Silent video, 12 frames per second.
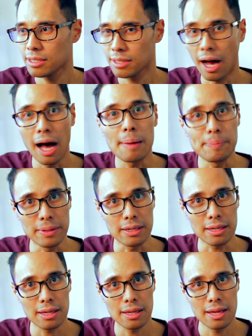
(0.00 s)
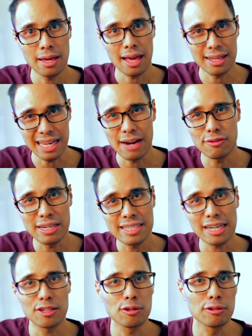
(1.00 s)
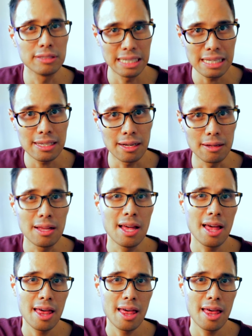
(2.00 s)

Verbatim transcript: topic and every technical detail